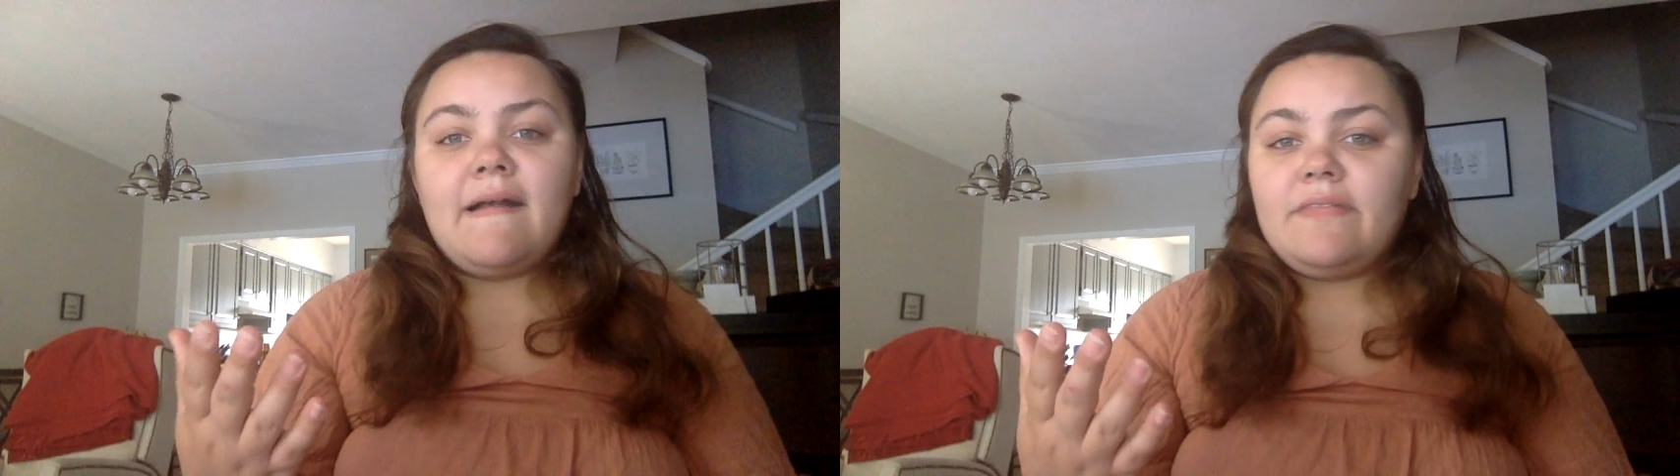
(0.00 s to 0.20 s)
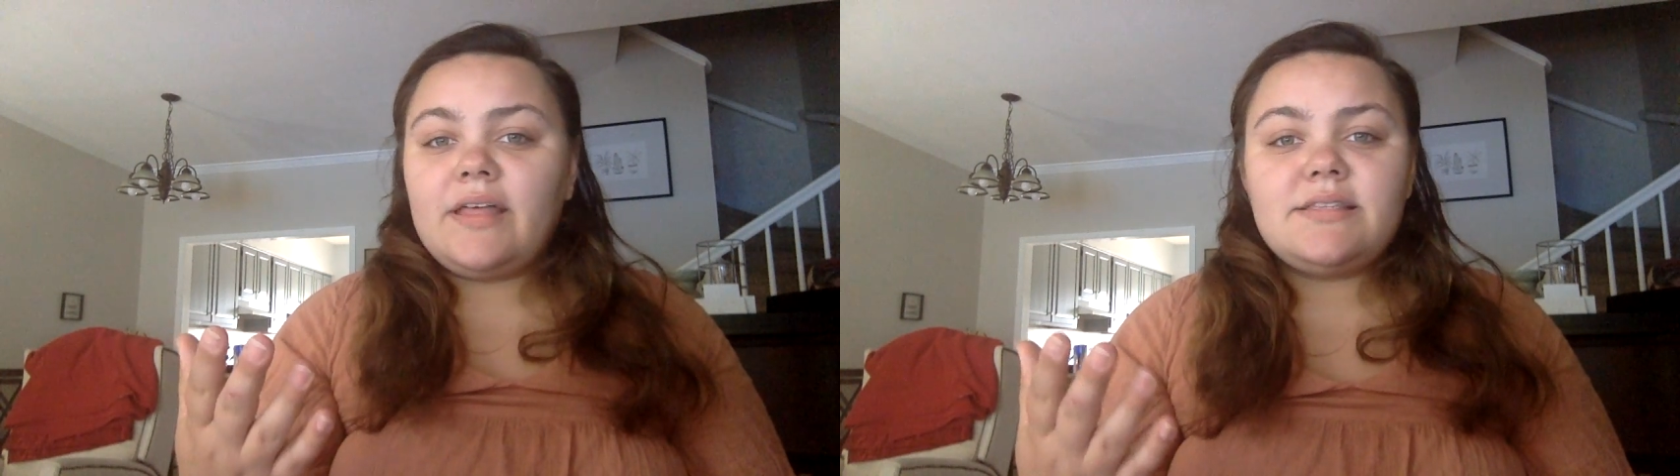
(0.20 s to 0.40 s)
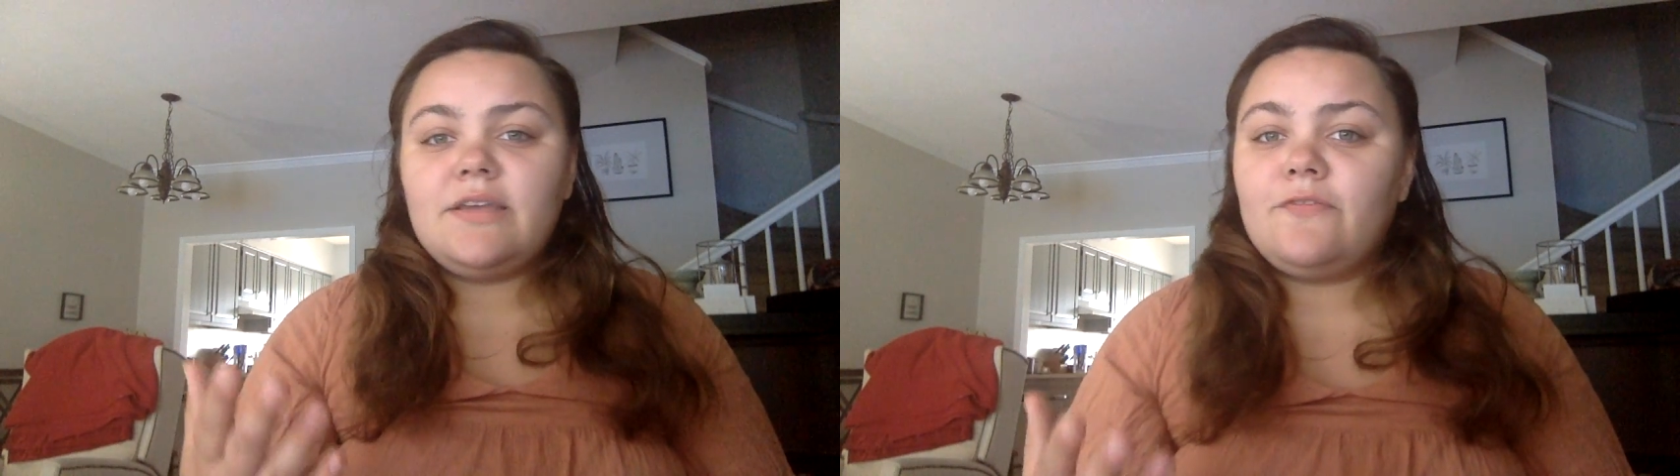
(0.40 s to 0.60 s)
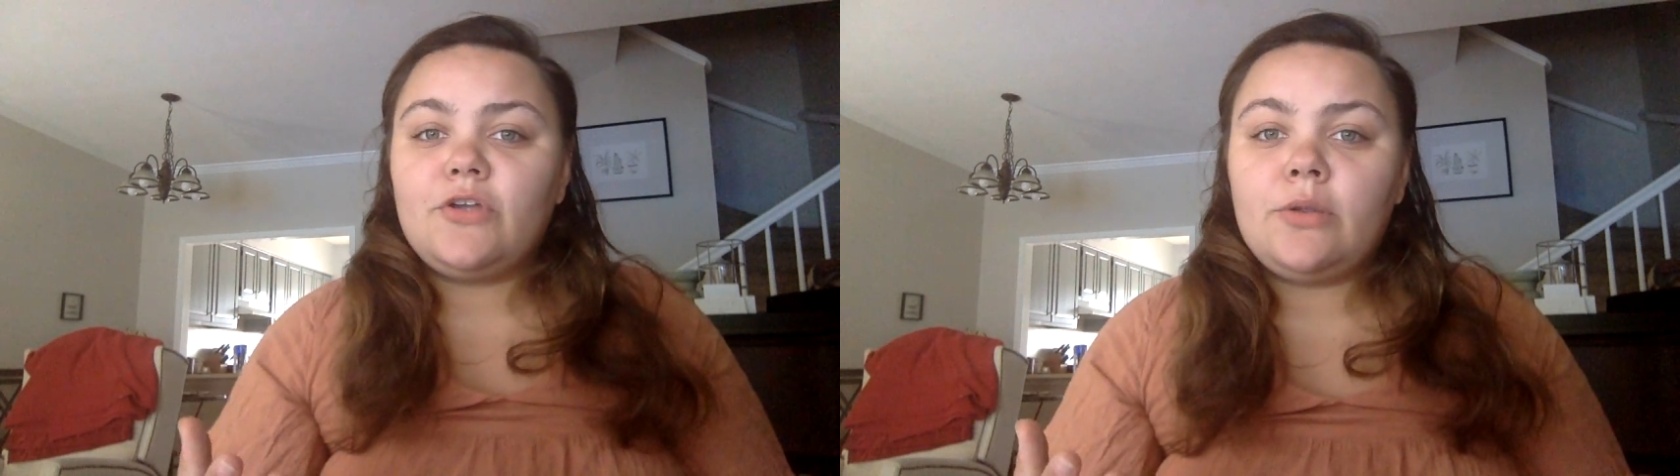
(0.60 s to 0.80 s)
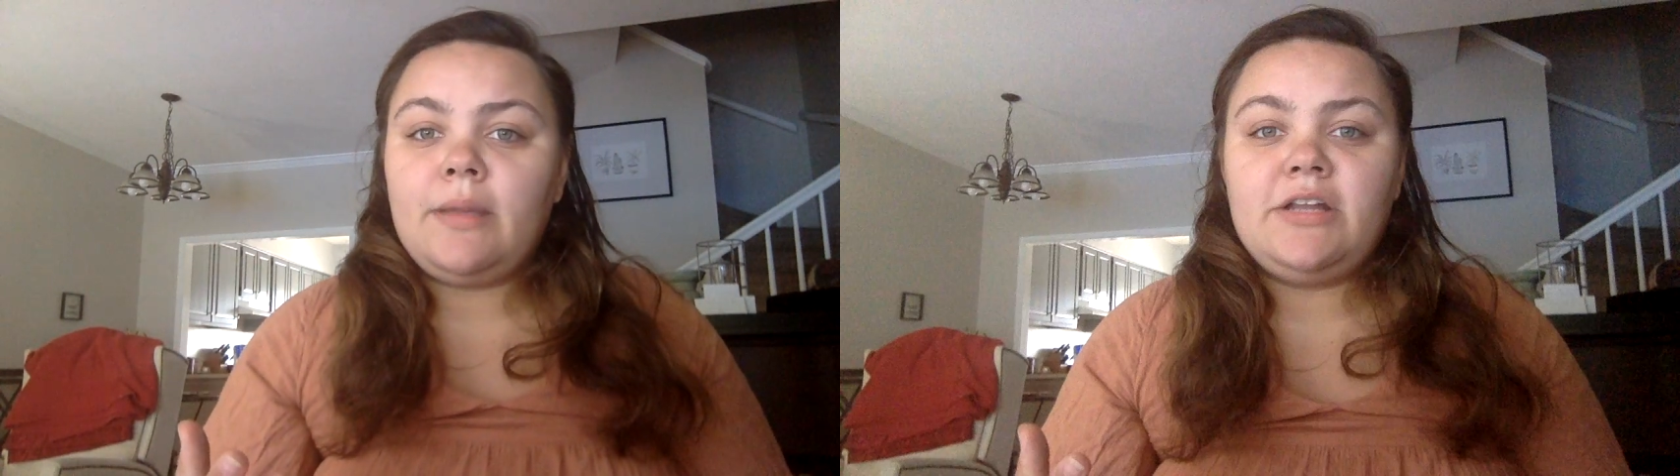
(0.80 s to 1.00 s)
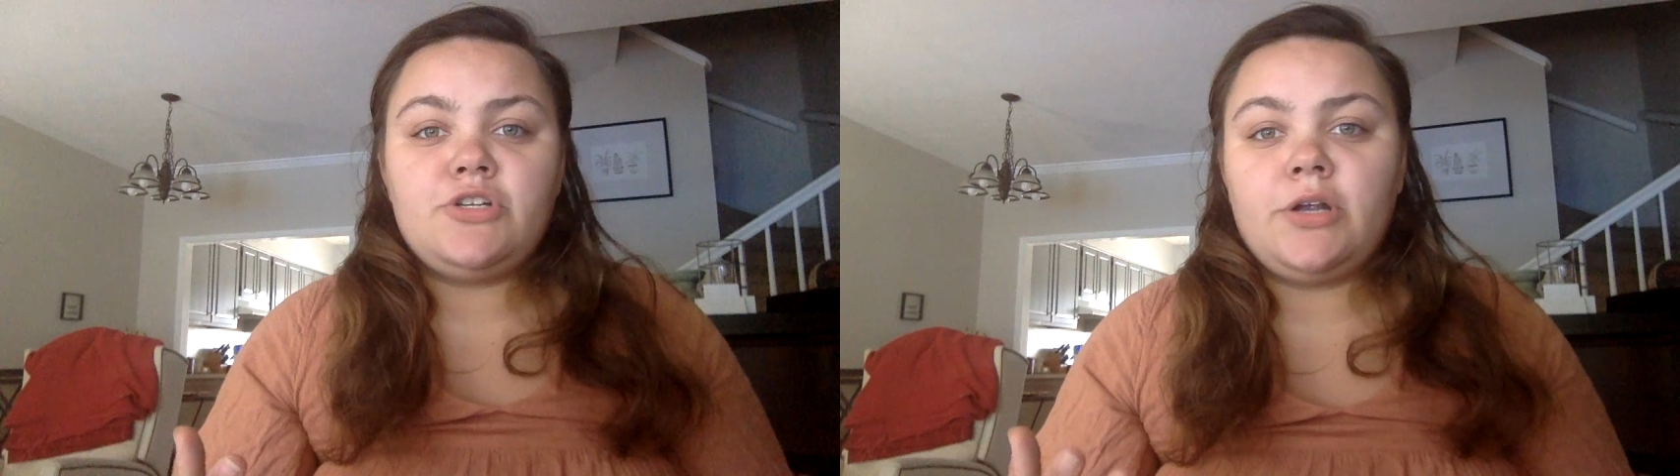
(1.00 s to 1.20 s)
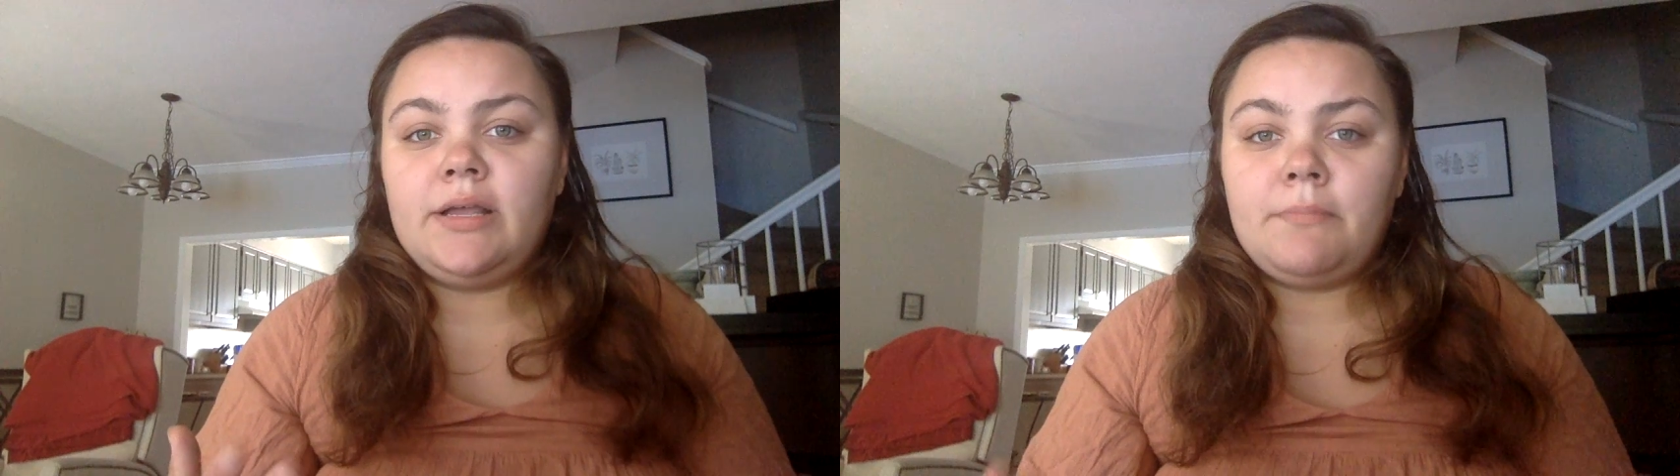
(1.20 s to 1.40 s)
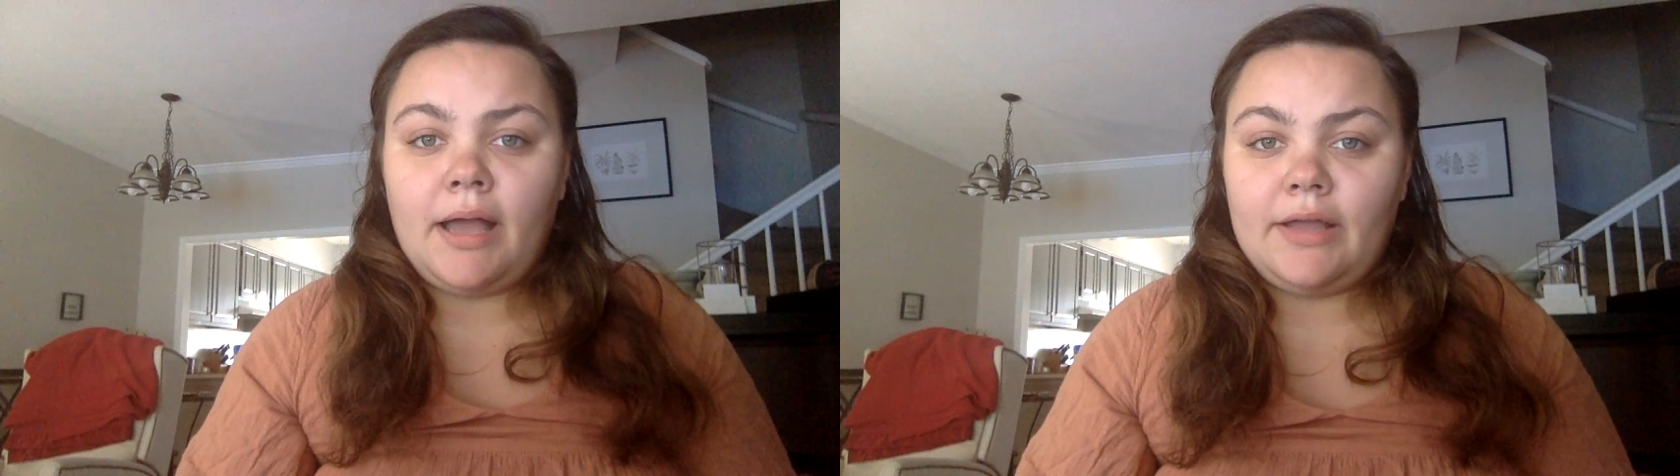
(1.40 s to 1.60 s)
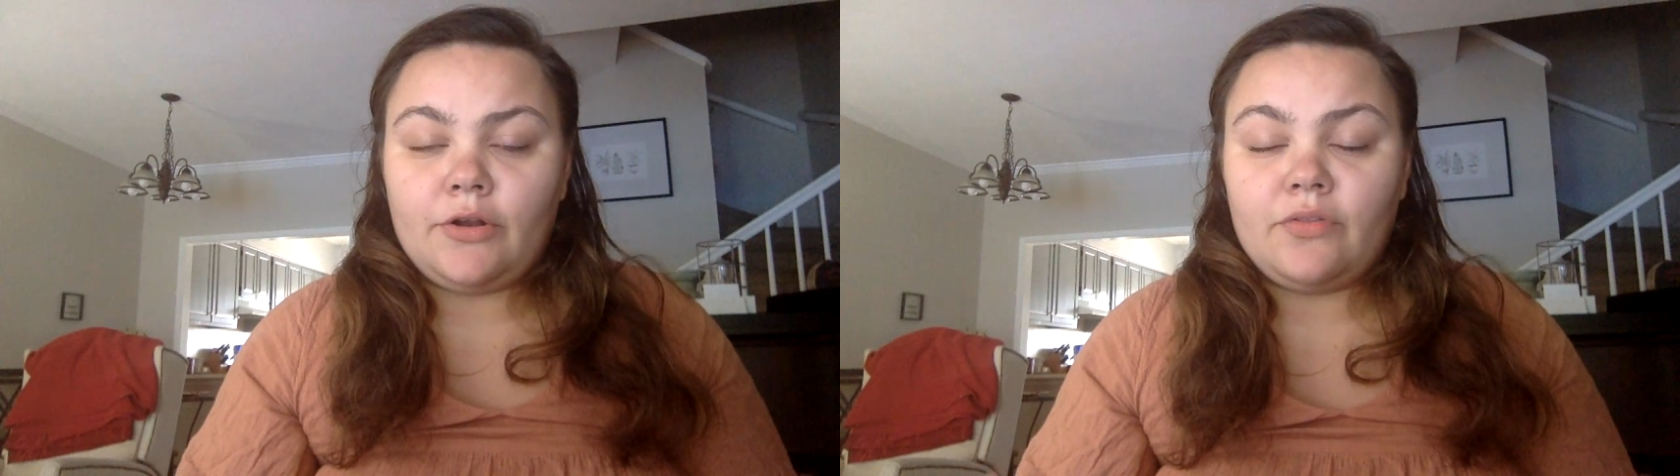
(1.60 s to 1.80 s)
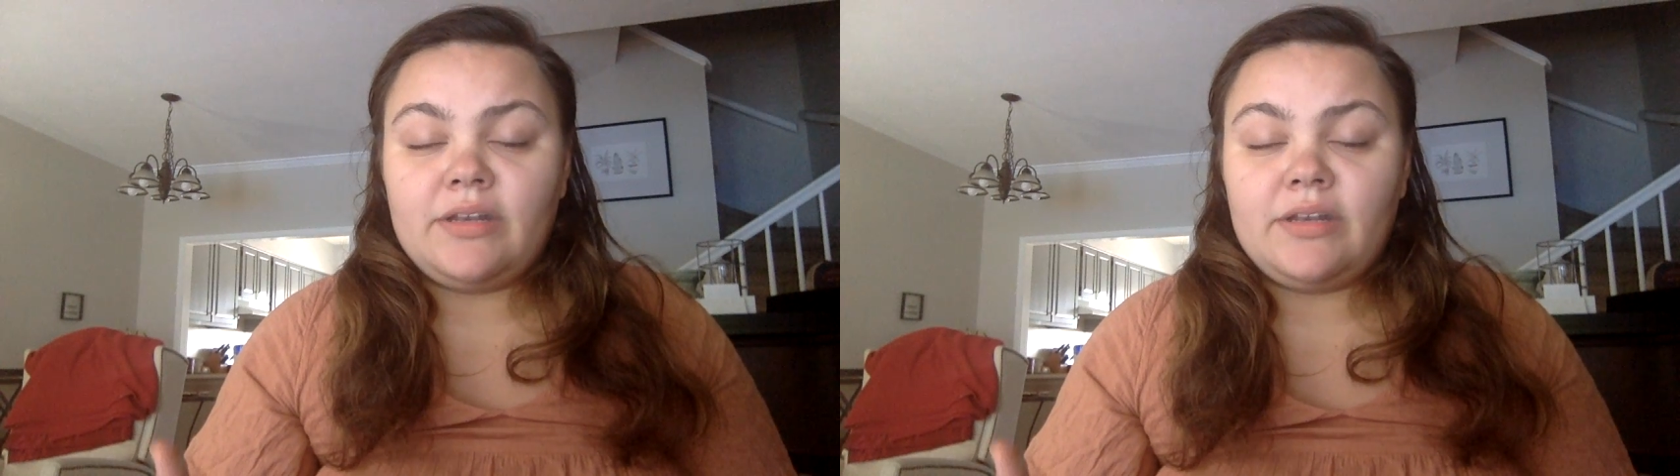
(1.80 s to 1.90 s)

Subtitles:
And that's it for your major and minor.